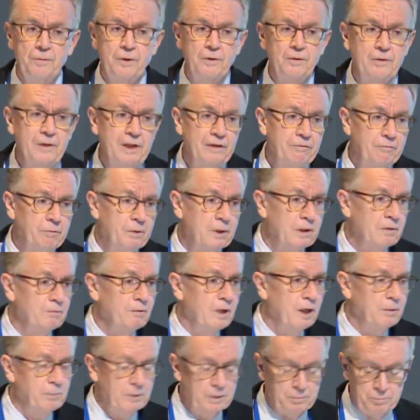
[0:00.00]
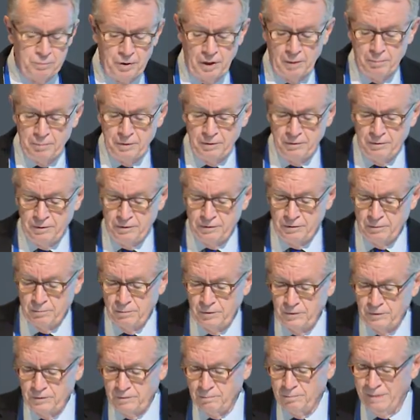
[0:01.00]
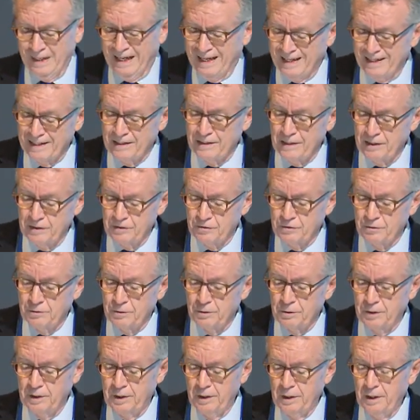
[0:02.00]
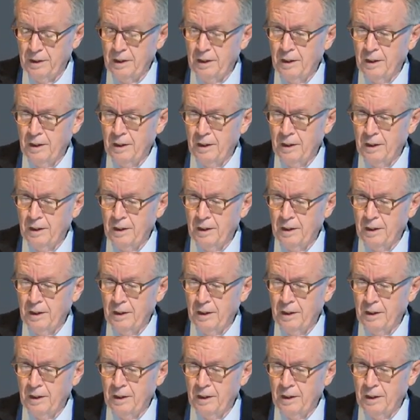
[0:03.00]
both left-wing and right-wing populism is part of that story.